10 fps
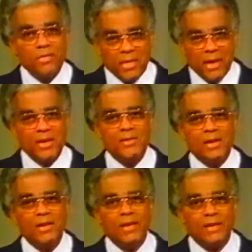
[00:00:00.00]
that it
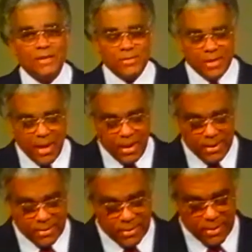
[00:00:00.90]

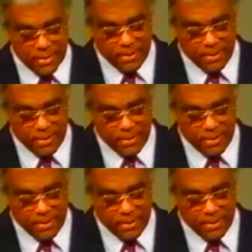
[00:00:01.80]
contained.